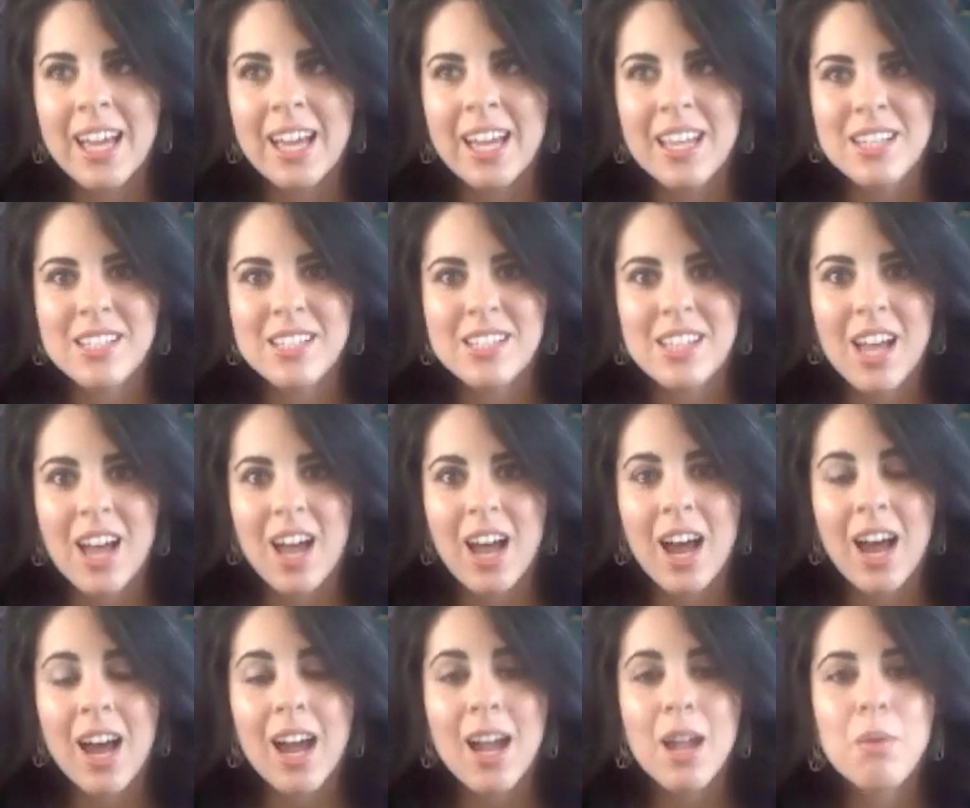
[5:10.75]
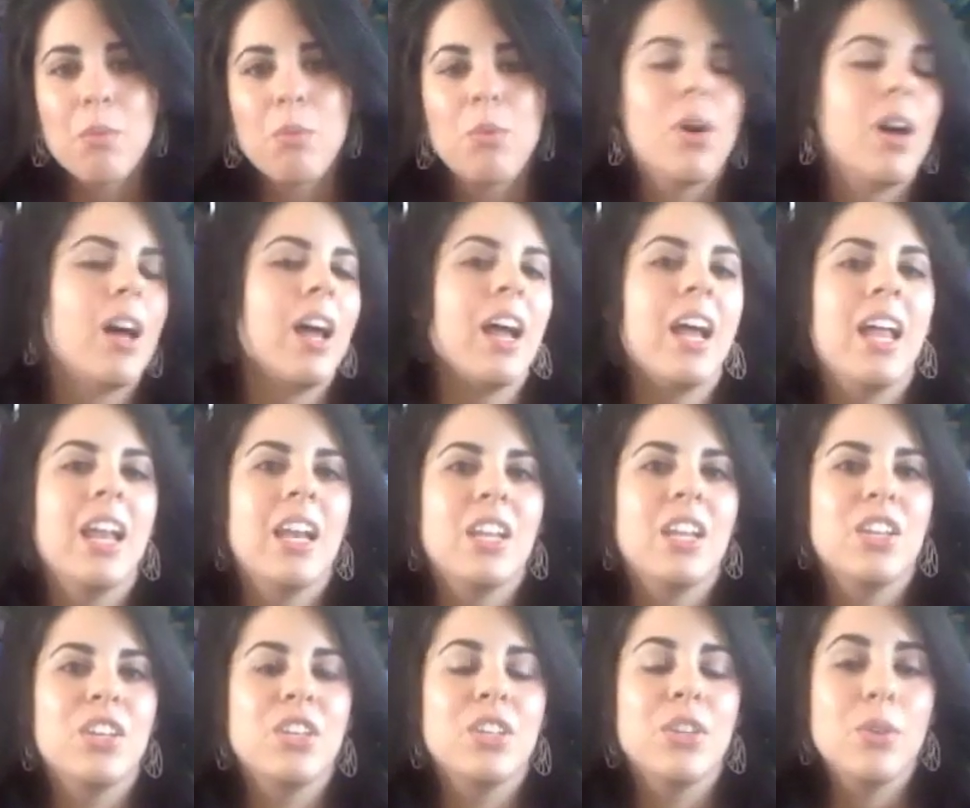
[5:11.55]
And I want
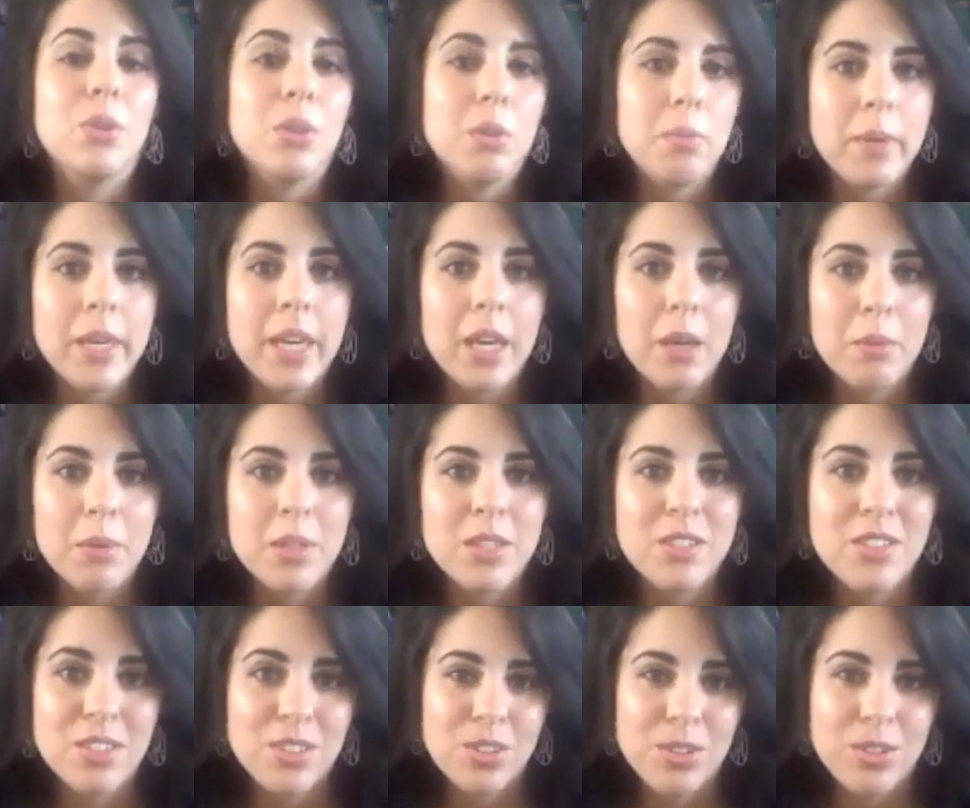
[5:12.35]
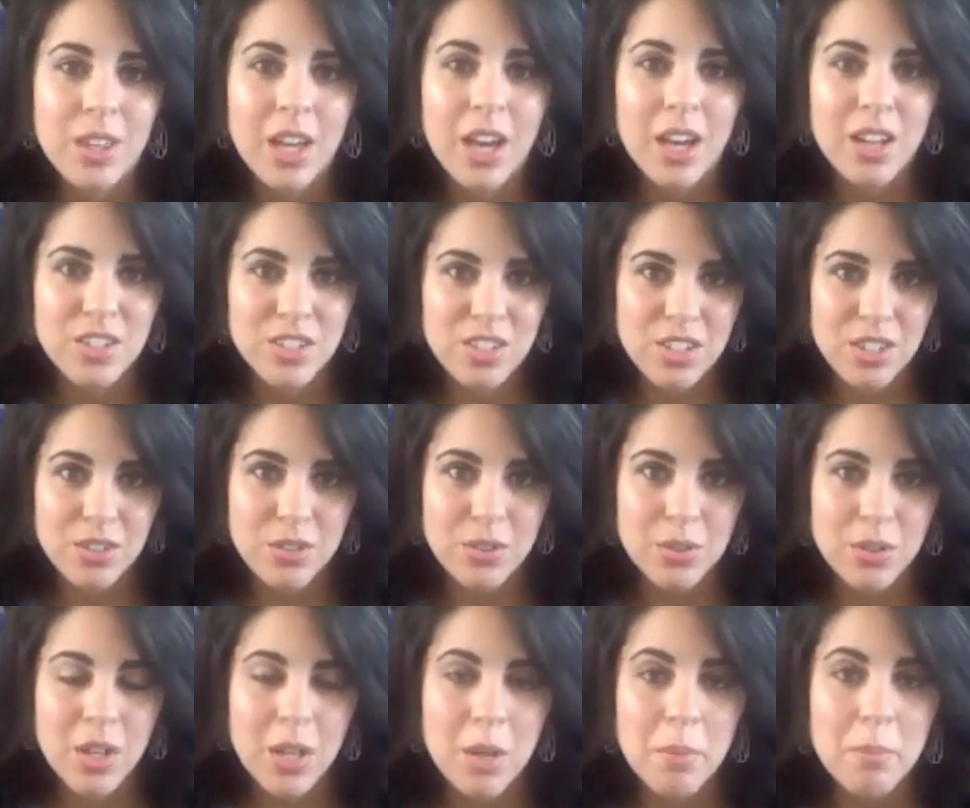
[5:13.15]
you to be able to do that too.
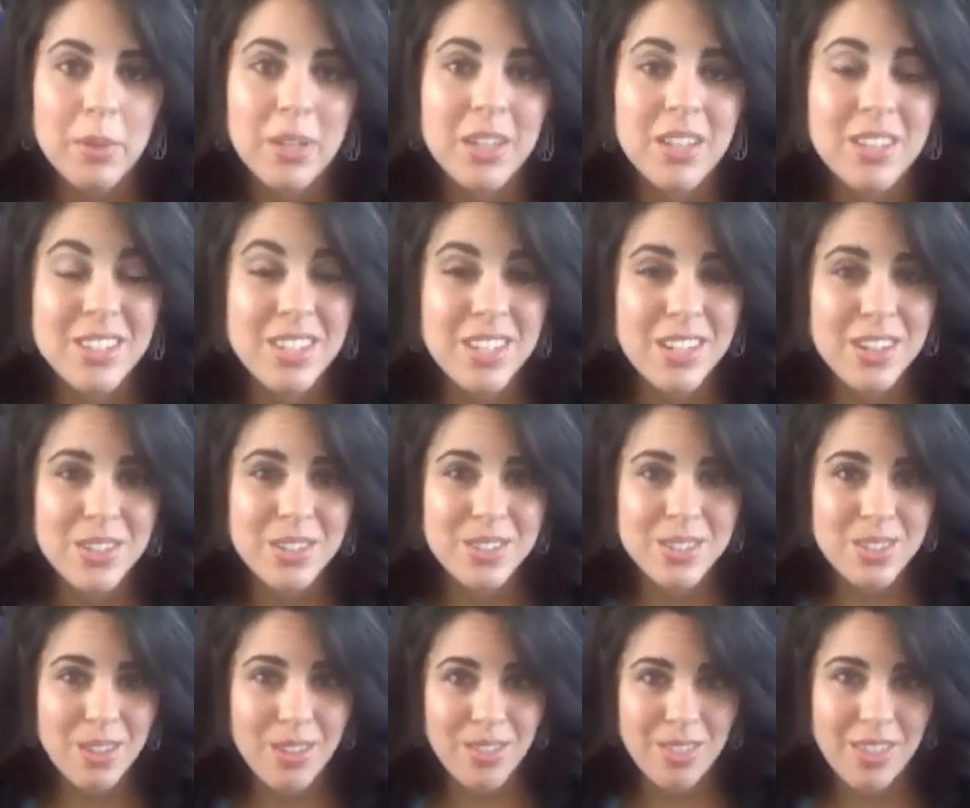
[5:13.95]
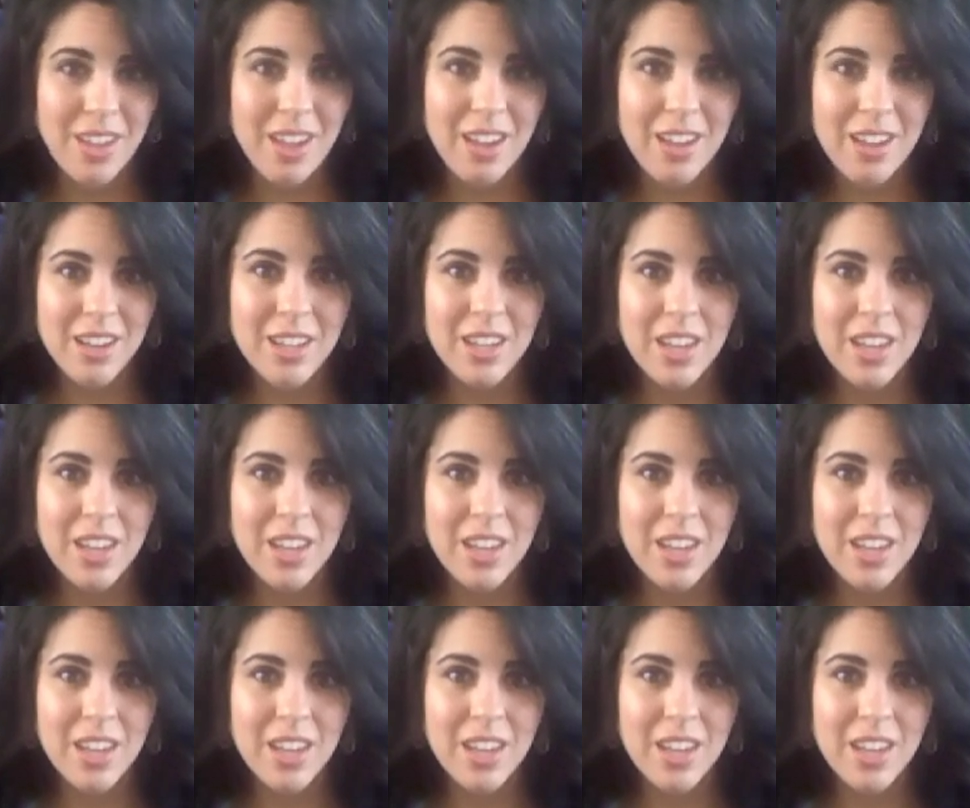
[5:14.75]
Because here's the thing.